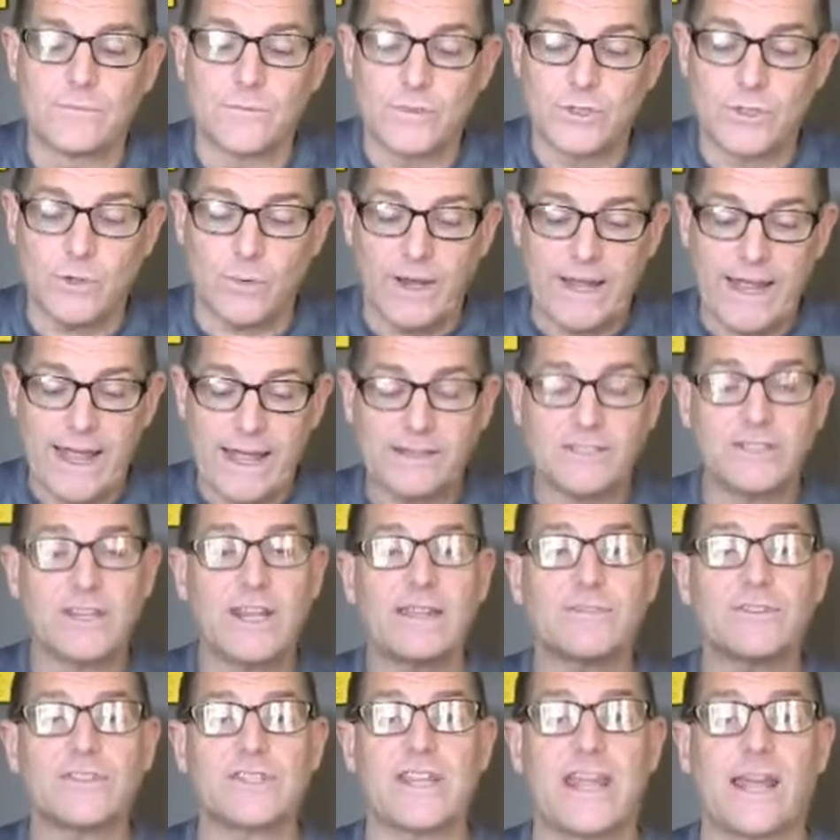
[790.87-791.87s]
So I actually
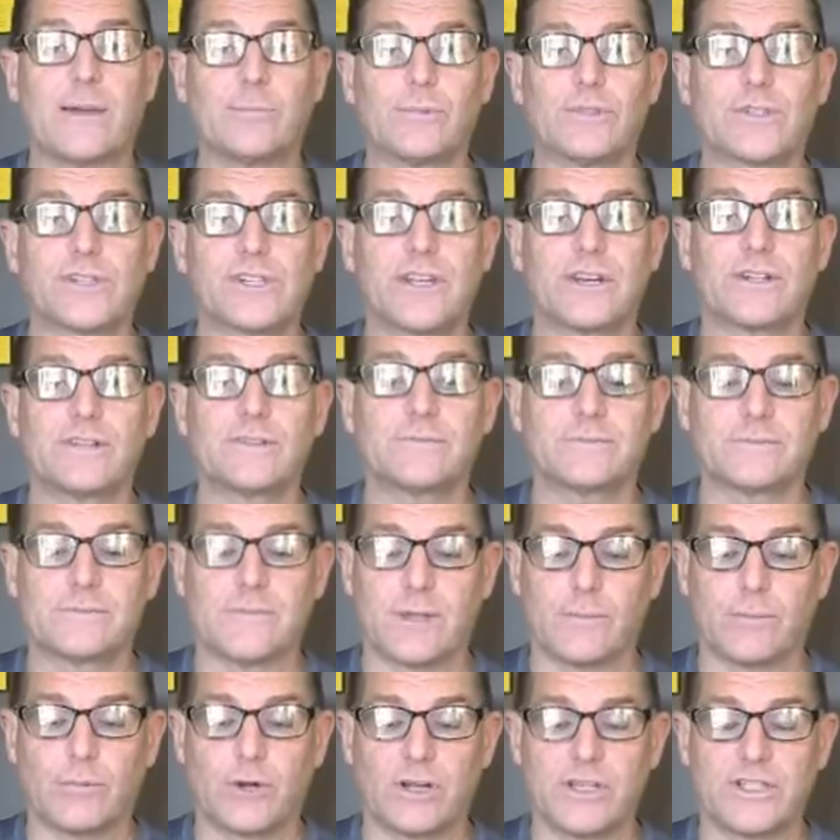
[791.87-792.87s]
have samples here.
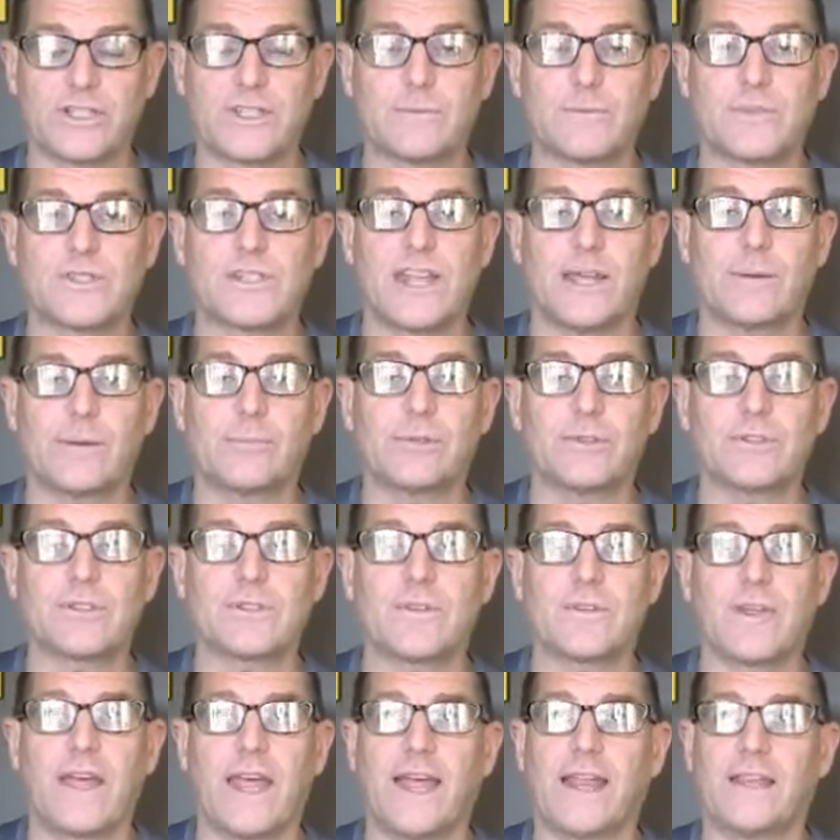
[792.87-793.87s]
I brought in some
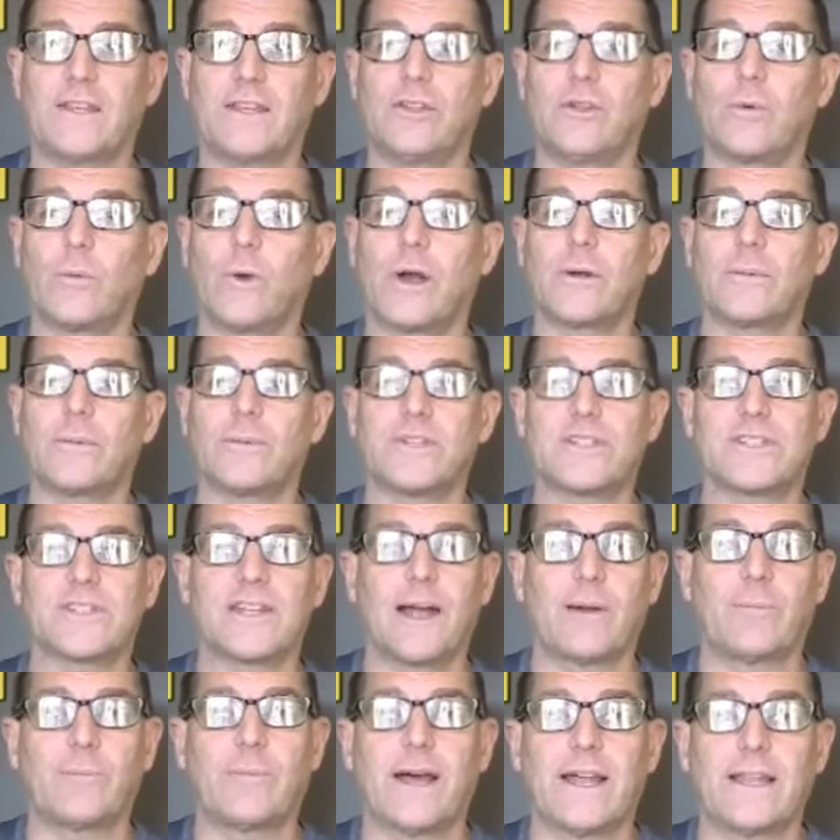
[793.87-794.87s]
samples, and you're welcome to
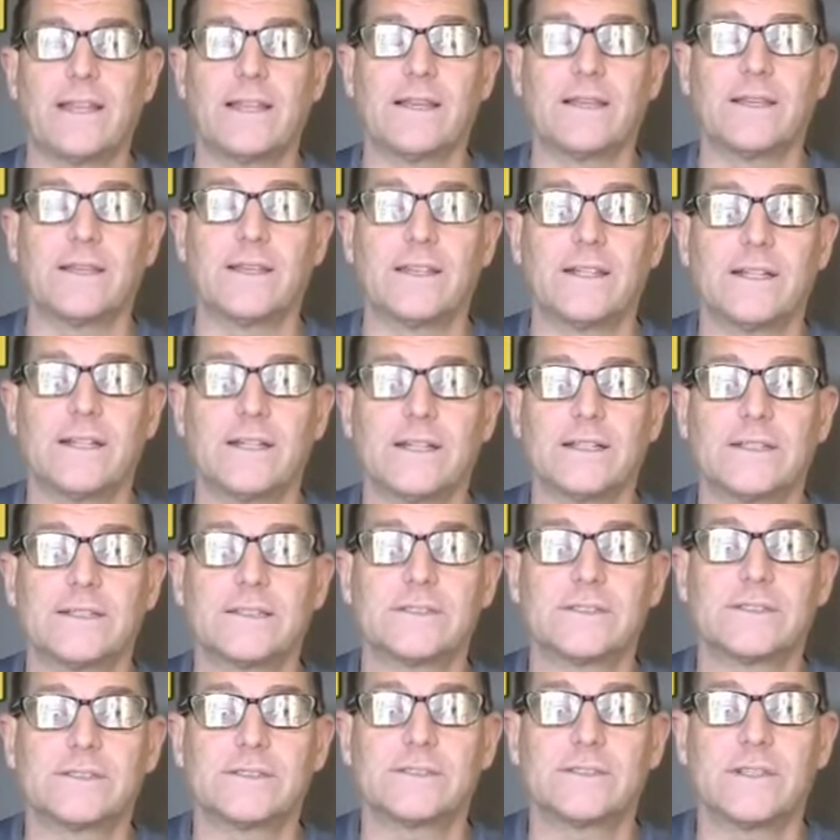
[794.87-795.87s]
stop by
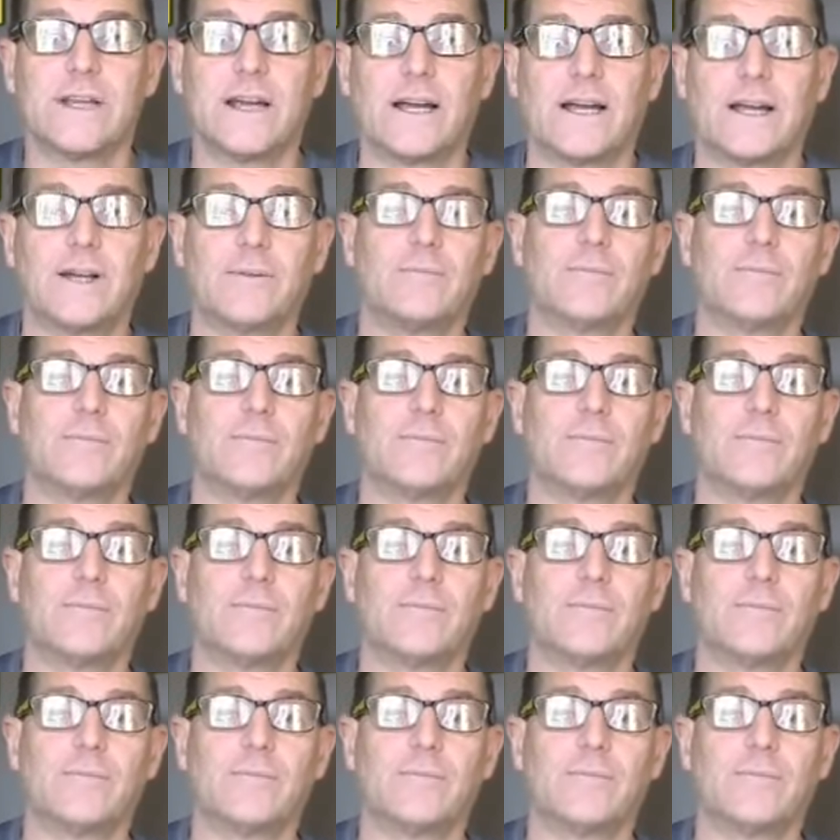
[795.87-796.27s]
the